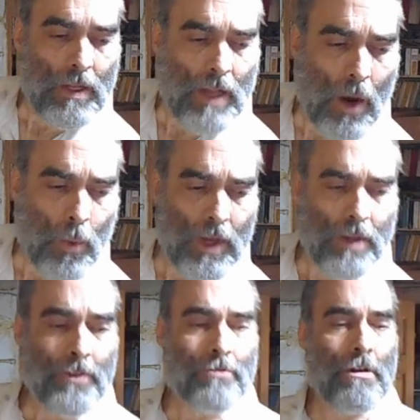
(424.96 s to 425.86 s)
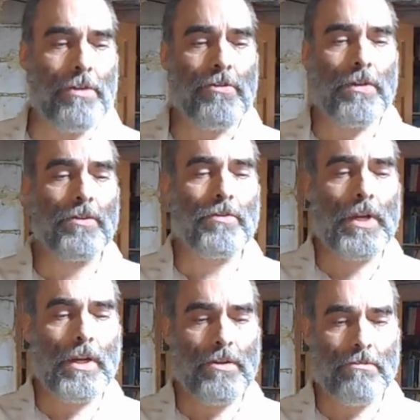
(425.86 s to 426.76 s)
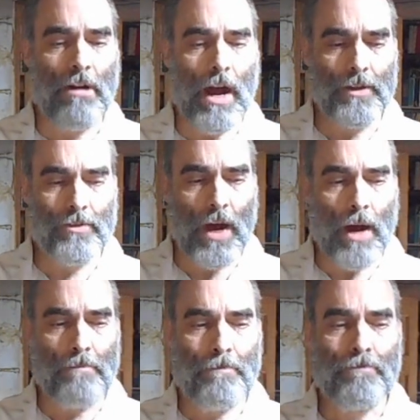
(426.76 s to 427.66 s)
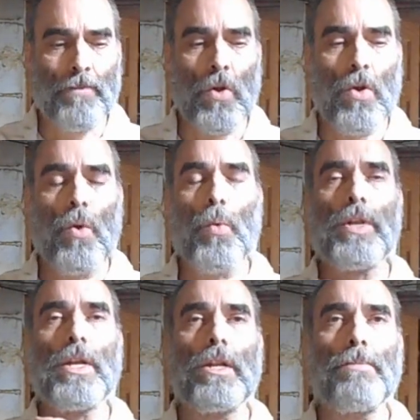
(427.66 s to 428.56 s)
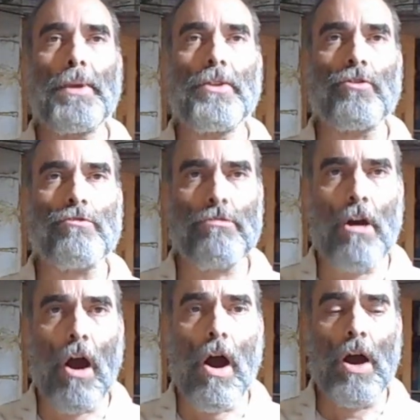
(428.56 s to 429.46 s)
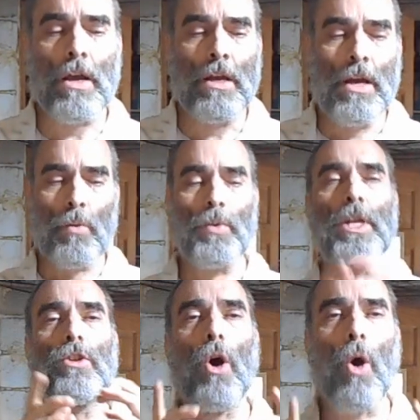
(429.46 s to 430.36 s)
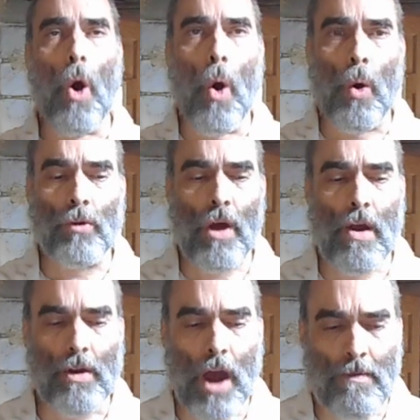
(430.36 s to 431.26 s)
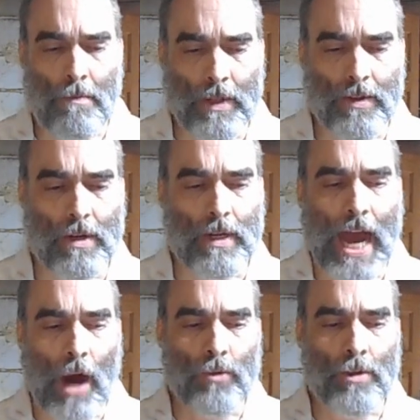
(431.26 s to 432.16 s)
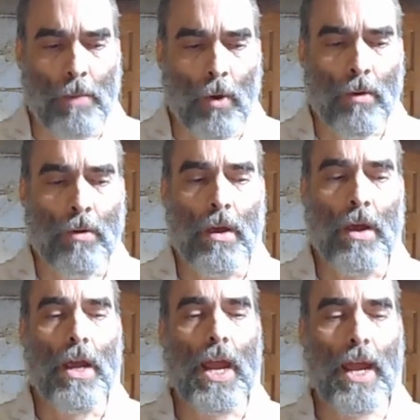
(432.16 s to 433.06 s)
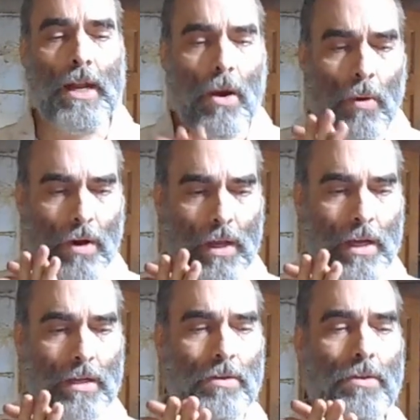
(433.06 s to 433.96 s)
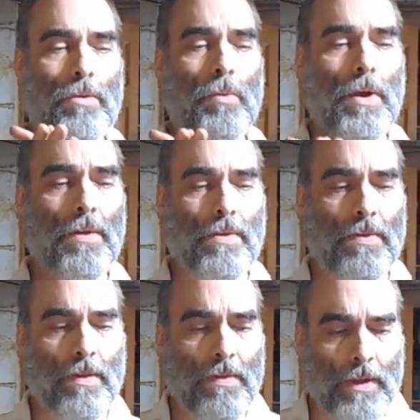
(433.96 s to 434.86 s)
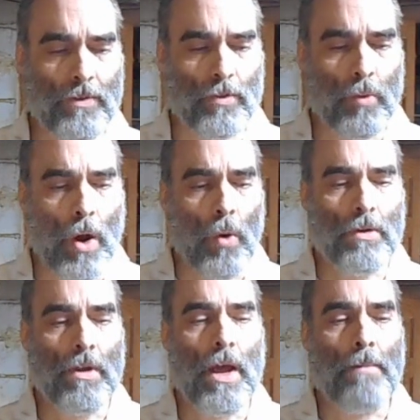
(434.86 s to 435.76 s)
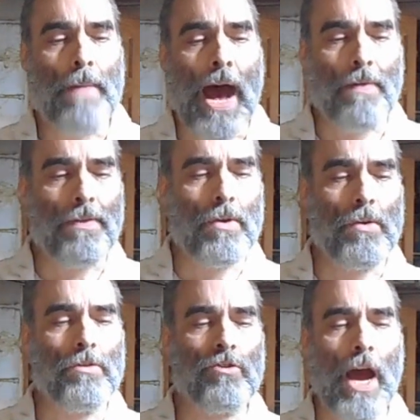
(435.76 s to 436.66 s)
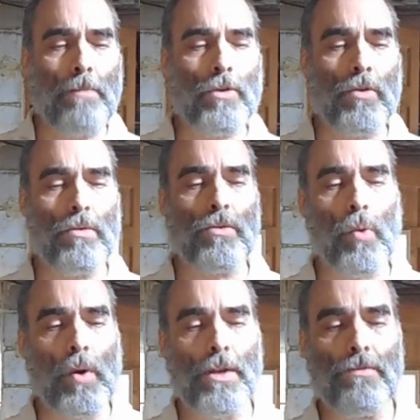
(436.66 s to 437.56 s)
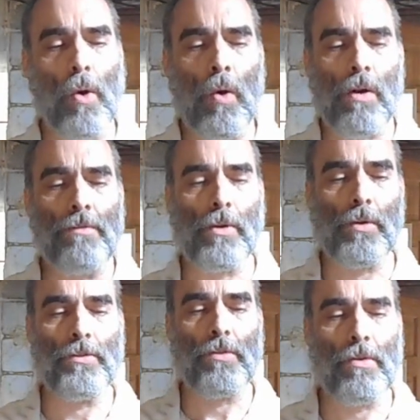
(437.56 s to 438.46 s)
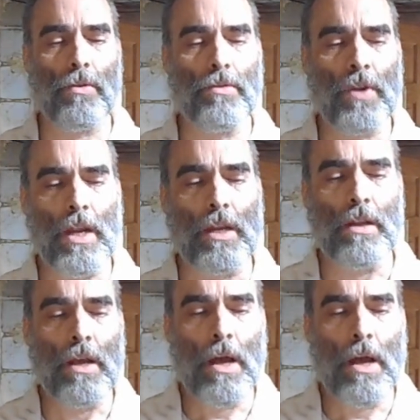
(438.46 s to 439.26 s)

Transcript: Now, we as Christians need to rise up, we need to be strong, we need to hold our government accountable, and I will end with this quote, Matthew chapter 24, verse 13,